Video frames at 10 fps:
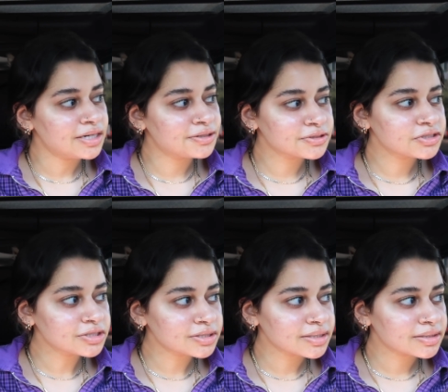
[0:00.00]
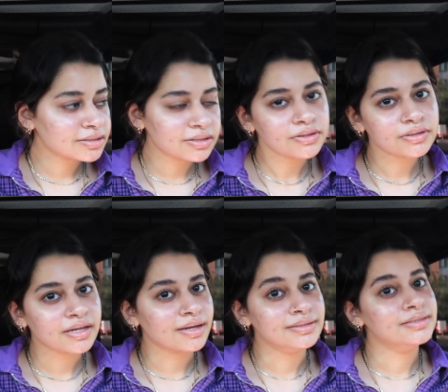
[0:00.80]
I was just like,
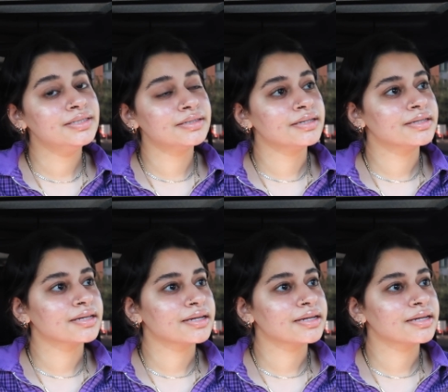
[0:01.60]
okay, I need it.